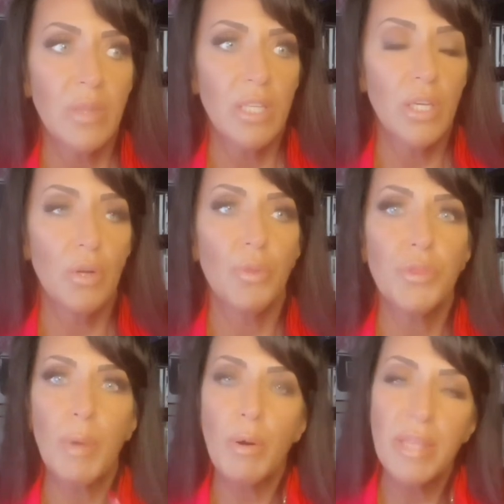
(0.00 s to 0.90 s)
you know,
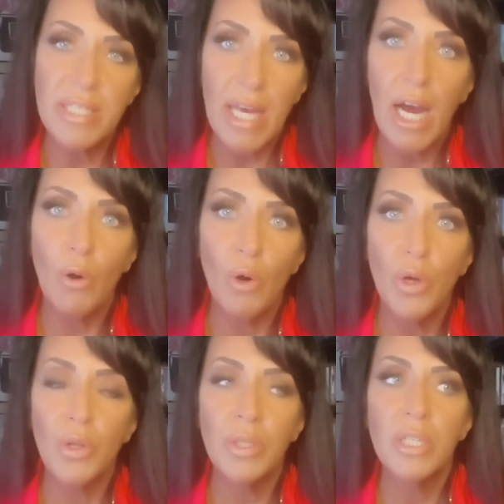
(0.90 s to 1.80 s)
throw in the
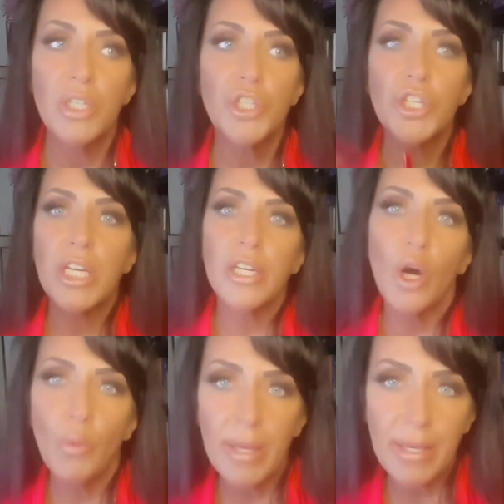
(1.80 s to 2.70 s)
towel, cheat
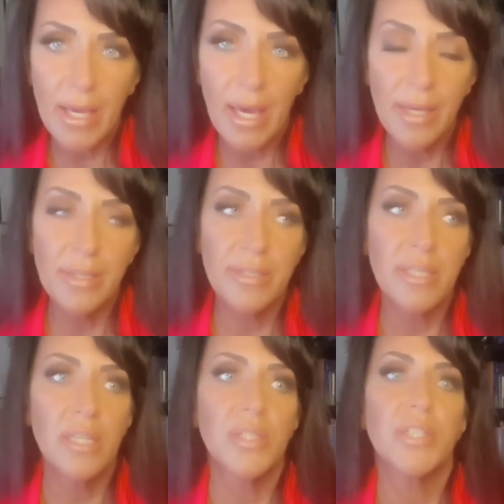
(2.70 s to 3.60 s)
all
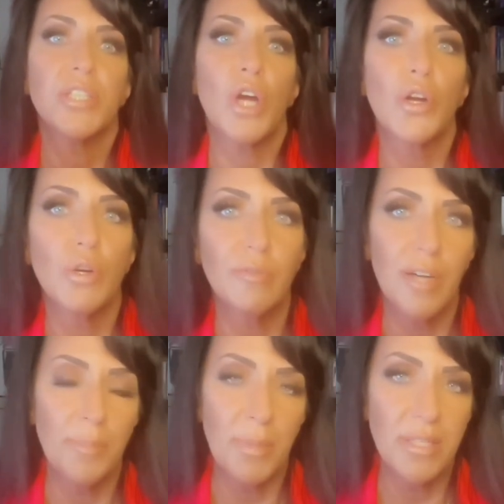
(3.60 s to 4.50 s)
weekend, start over
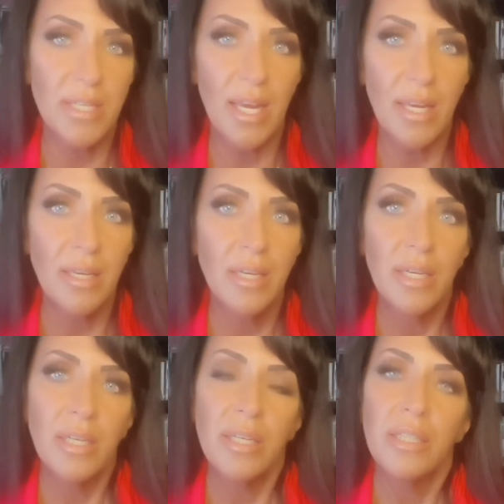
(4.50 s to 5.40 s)
on Monday.
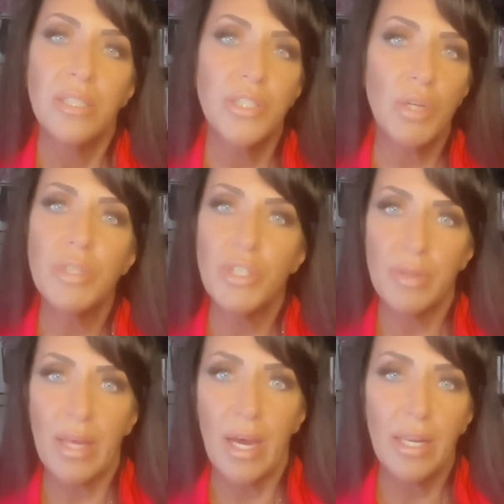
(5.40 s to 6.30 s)
Don't do
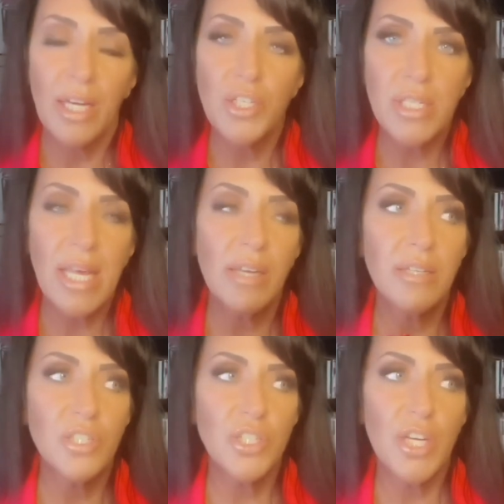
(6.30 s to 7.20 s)
that. I just had
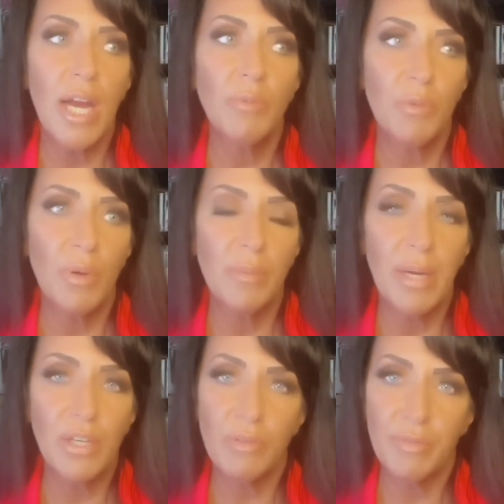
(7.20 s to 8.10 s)
a chat with one of
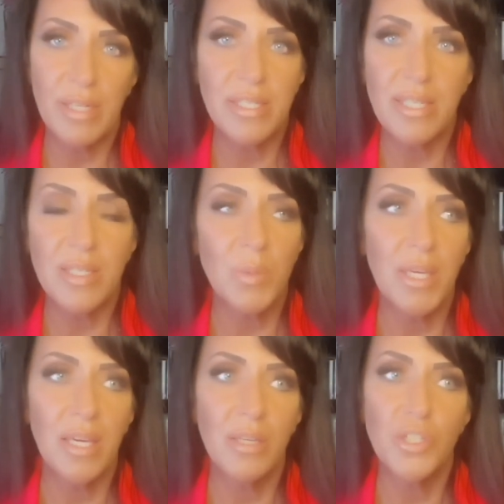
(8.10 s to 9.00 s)
my good friends this
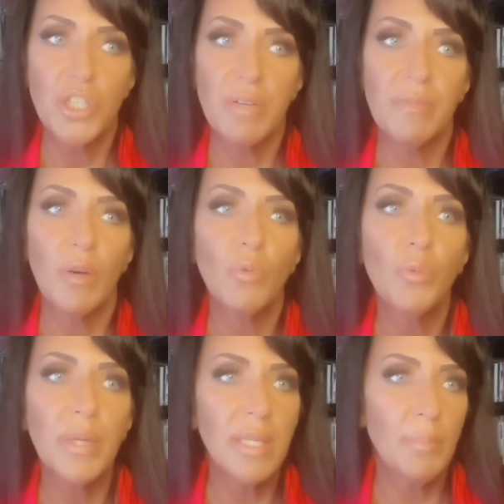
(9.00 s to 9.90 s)
weekend, and she felt
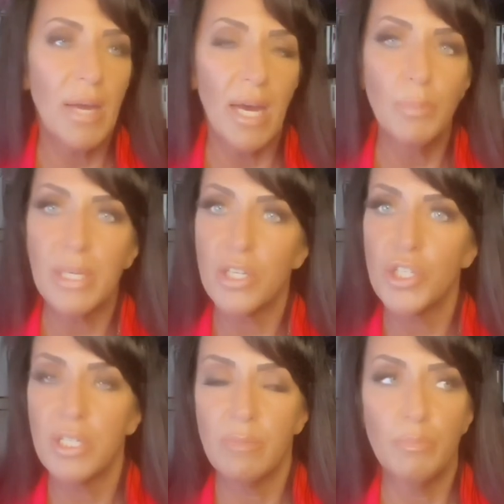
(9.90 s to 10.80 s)
really bad because
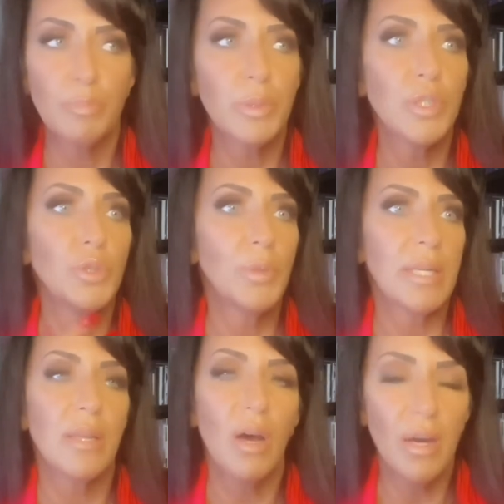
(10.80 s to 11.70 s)
she blew
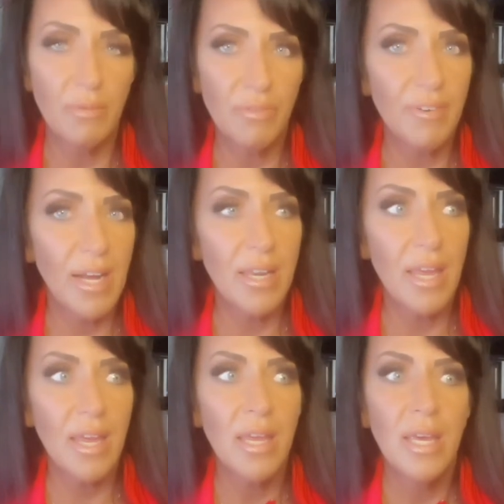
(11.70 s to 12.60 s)
it on
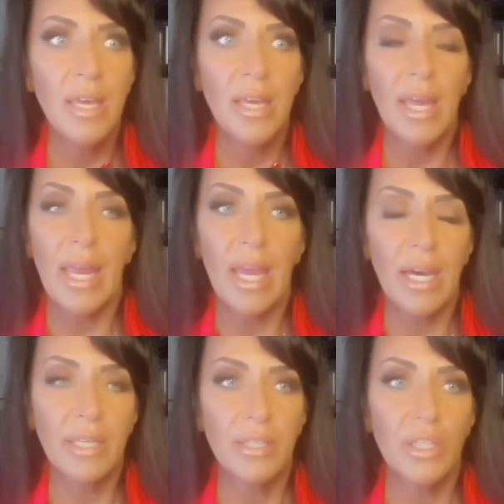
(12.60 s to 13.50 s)
Friday.
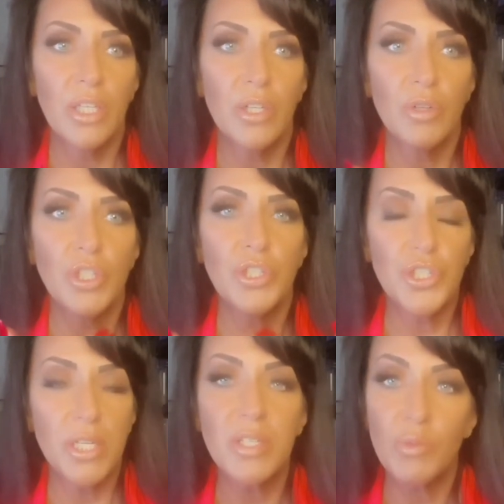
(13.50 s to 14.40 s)
And you know, you
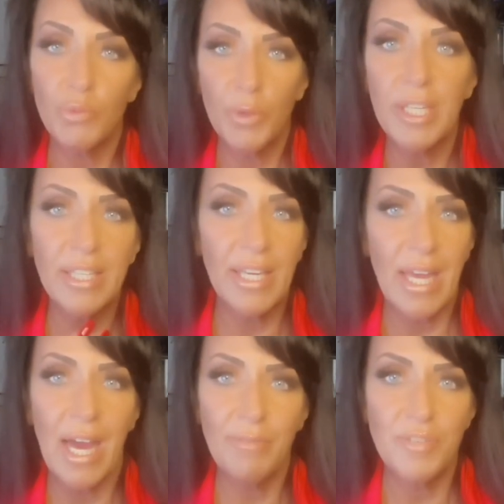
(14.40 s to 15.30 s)
just really
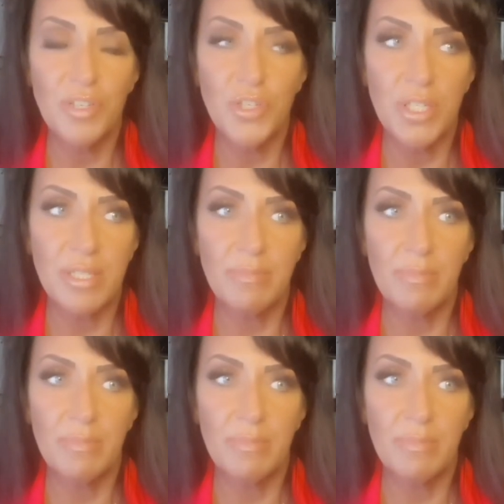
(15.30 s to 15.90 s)
have to just